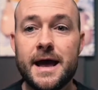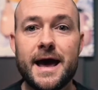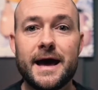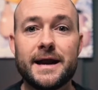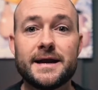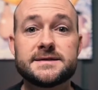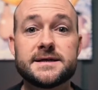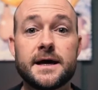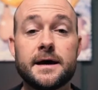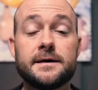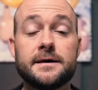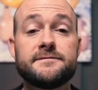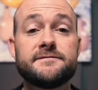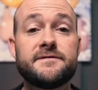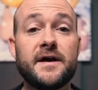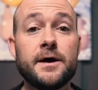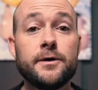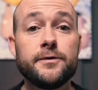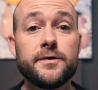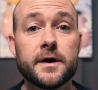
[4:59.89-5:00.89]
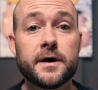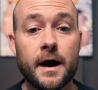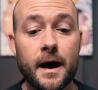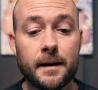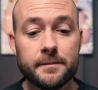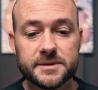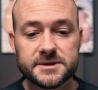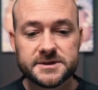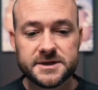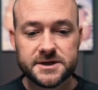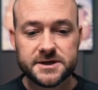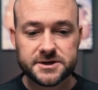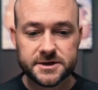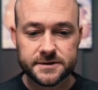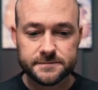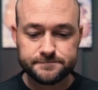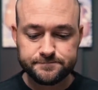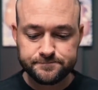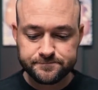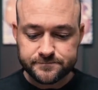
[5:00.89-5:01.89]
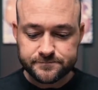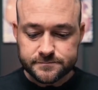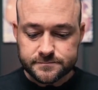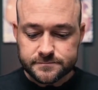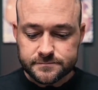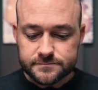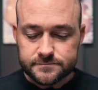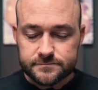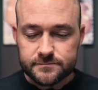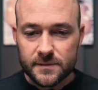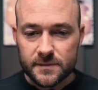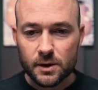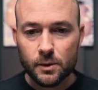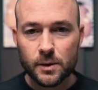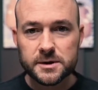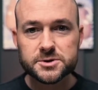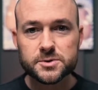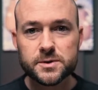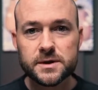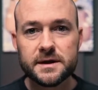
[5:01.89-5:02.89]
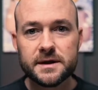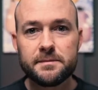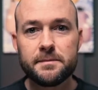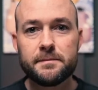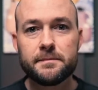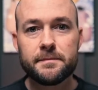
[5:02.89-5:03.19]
And as I unveil the composition, what's really